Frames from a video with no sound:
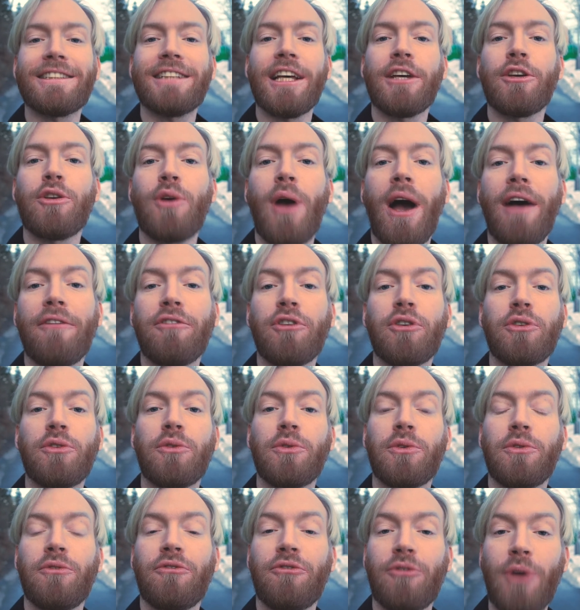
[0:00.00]
say you have your
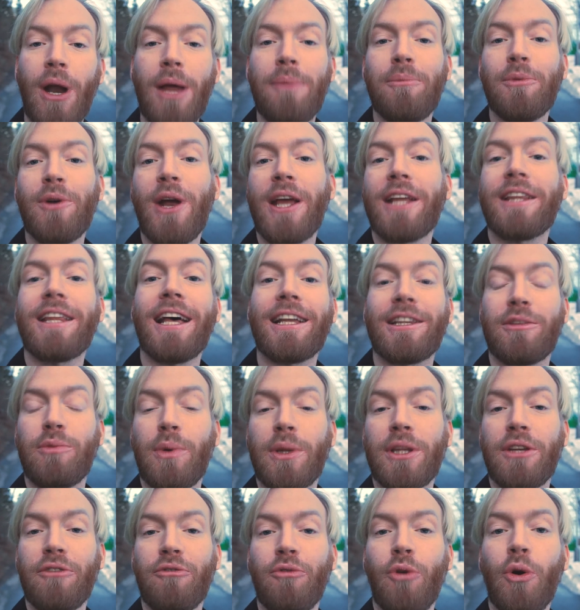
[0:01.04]
frame rate at
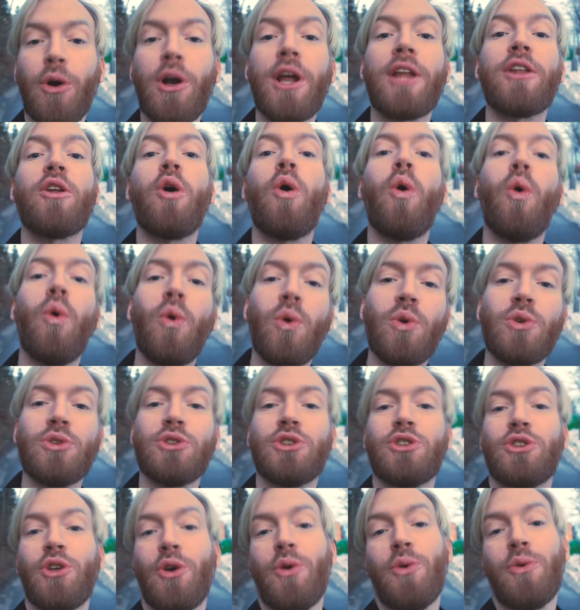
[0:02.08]
24 and
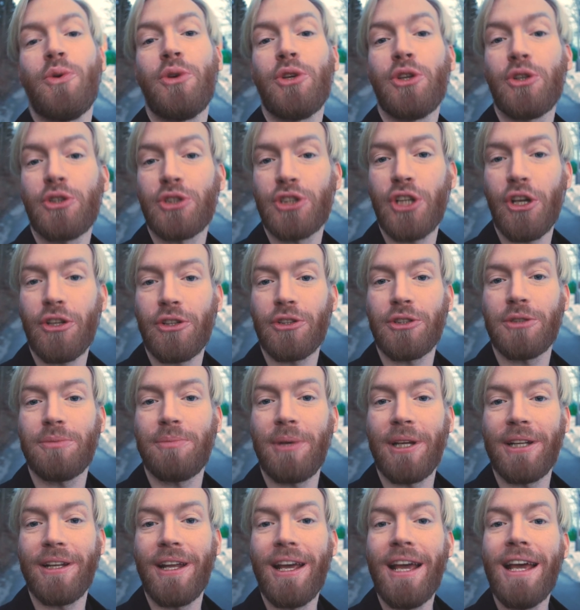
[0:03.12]
also your shutter
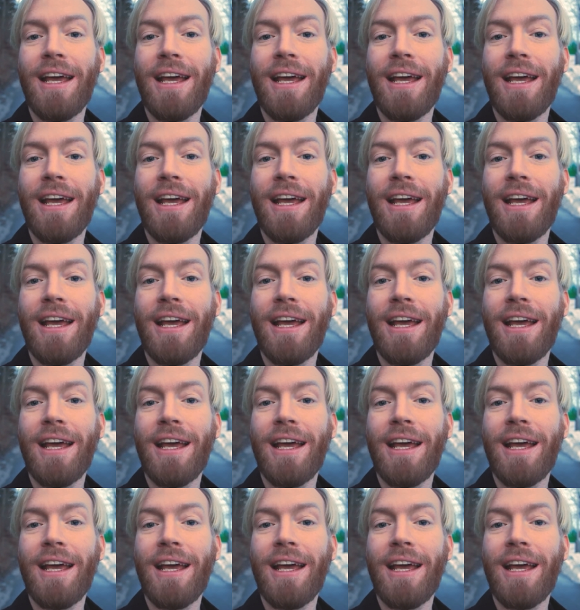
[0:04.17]
speed.